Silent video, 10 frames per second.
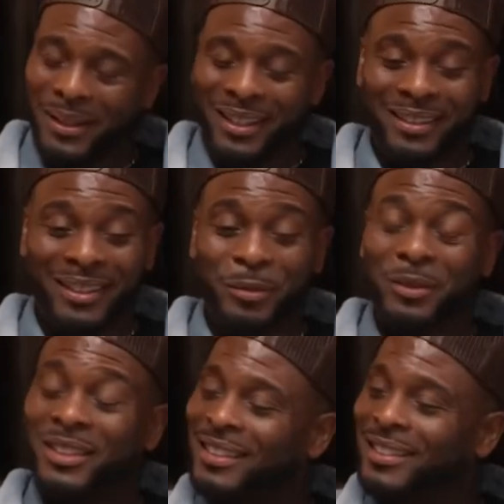And this
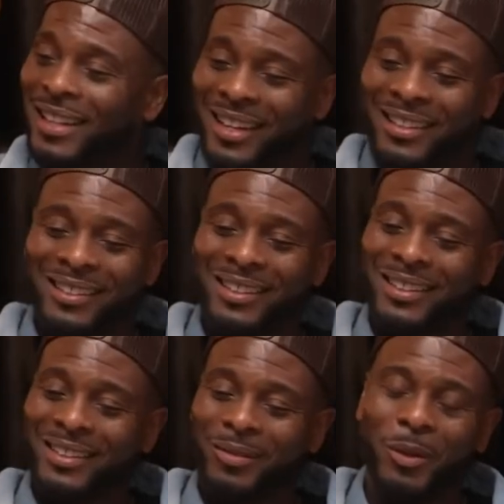was just like,
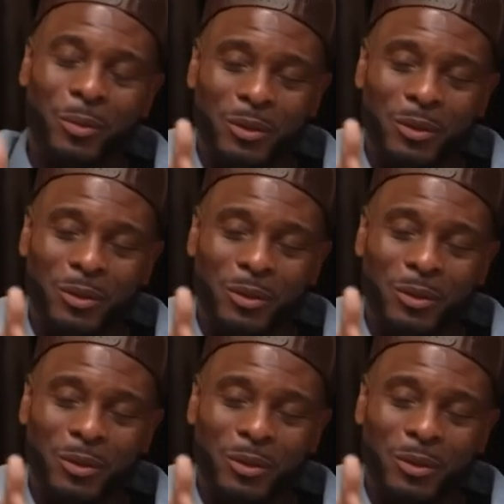what